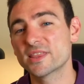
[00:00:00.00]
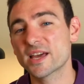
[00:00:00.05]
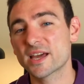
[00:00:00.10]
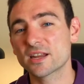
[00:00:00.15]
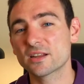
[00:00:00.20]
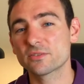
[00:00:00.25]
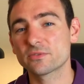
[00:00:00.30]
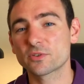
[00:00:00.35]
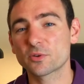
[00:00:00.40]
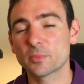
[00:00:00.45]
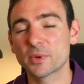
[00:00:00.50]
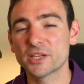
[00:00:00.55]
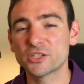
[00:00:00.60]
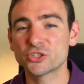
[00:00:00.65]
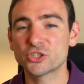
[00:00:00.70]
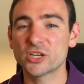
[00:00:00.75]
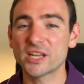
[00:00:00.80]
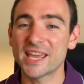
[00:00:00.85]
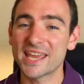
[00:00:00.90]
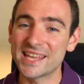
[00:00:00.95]
that
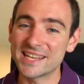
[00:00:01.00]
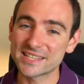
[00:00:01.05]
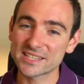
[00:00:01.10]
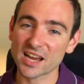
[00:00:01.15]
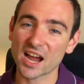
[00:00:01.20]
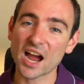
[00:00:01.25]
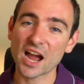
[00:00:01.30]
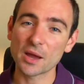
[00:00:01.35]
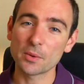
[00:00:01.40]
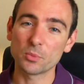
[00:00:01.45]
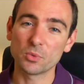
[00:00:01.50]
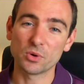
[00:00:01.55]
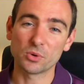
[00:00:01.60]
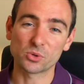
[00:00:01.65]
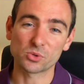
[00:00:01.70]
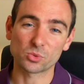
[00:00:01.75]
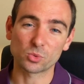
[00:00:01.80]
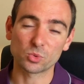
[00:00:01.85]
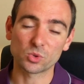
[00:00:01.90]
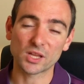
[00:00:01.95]
information, in time, we
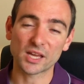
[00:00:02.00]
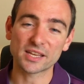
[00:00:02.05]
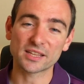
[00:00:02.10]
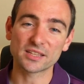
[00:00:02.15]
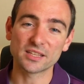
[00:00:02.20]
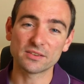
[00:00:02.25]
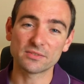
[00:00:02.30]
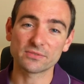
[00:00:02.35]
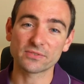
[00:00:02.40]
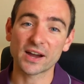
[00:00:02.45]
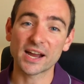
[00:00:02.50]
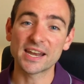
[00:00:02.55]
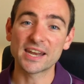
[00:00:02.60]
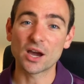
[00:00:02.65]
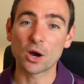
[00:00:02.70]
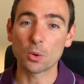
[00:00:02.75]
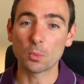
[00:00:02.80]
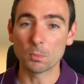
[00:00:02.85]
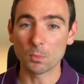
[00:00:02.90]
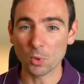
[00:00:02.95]
will likely find
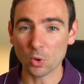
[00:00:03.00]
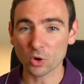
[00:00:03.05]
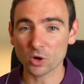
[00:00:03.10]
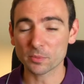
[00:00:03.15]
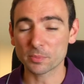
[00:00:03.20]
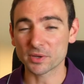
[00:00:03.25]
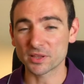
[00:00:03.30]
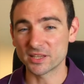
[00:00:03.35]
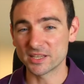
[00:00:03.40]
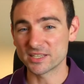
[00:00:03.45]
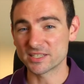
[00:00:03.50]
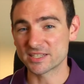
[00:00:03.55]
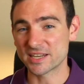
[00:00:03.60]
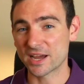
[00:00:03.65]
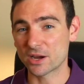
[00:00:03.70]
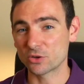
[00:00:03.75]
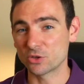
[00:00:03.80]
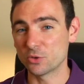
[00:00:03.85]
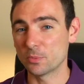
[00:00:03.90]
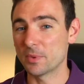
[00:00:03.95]
out more, but at least
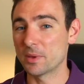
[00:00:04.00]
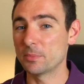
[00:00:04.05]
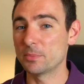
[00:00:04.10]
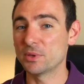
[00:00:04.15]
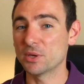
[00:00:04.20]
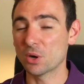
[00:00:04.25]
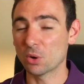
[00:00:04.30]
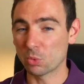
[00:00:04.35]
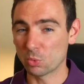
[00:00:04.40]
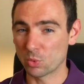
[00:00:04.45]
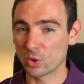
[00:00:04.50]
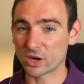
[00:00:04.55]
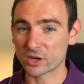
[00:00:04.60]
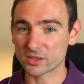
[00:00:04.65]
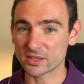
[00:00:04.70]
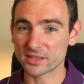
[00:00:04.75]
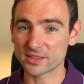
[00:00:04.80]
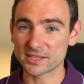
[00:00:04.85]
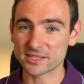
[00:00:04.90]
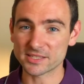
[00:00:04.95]
now you may be aware
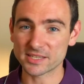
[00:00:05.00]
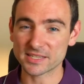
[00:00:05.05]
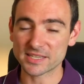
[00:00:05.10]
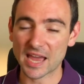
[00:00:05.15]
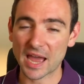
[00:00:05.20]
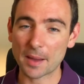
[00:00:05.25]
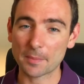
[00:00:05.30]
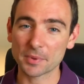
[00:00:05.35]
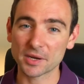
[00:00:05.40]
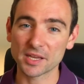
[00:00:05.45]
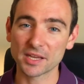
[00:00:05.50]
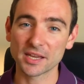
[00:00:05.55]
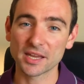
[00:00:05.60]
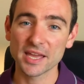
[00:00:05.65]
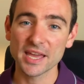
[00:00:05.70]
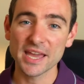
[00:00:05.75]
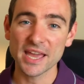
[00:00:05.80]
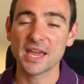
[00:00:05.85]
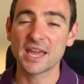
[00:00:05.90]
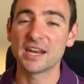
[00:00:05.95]
that this is happening.
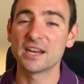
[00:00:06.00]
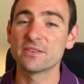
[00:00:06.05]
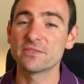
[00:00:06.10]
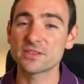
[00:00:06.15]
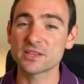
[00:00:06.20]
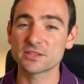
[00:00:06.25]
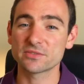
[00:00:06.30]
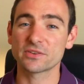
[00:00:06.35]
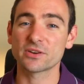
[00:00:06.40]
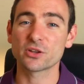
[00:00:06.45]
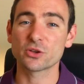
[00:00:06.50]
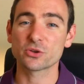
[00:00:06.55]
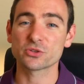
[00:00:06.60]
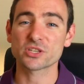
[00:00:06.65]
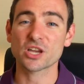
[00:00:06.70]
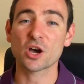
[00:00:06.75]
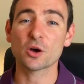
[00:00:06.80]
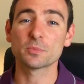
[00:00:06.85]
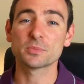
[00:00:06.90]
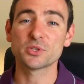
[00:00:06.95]
And if this video has
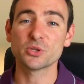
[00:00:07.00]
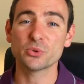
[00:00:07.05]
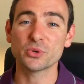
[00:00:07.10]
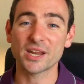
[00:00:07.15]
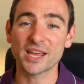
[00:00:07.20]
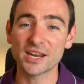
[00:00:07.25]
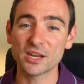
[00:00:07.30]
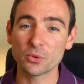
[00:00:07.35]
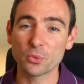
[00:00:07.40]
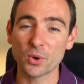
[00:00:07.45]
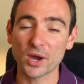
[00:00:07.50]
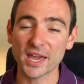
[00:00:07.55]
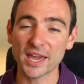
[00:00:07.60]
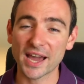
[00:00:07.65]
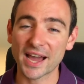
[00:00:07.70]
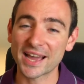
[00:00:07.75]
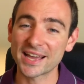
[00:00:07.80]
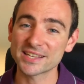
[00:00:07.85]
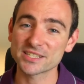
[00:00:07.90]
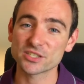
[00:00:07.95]
helped you in any way,
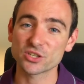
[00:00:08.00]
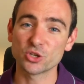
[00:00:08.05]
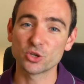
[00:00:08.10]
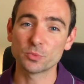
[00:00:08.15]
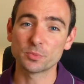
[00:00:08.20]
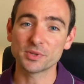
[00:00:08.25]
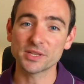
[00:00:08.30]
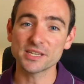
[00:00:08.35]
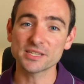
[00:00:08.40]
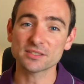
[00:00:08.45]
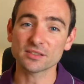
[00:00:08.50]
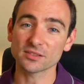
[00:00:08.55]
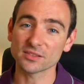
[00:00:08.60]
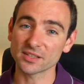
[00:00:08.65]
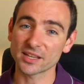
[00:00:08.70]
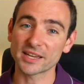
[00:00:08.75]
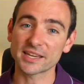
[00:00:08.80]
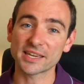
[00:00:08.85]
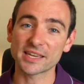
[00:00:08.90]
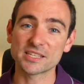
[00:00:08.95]
I ask that you please
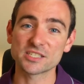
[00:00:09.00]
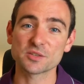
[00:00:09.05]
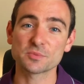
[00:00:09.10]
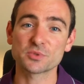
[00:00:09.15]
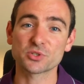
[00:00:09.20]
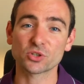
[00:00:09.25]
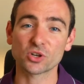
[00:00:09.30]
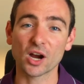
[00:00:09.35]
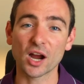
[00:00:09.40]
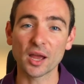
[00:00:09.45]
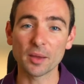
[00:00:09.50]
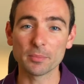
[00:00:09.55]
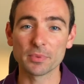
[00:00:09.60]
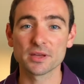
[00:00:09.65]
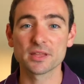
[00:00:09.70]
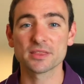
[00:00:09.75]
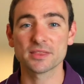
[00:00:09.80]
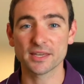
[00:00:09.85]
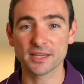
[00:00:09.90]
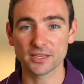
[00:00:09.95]
like and subscribe.
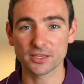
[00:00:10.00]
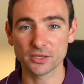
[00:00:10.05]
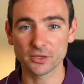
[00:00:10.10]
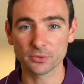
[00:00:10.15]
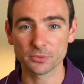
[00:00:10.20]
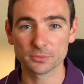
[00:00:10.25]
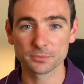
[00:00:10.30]
Thank you.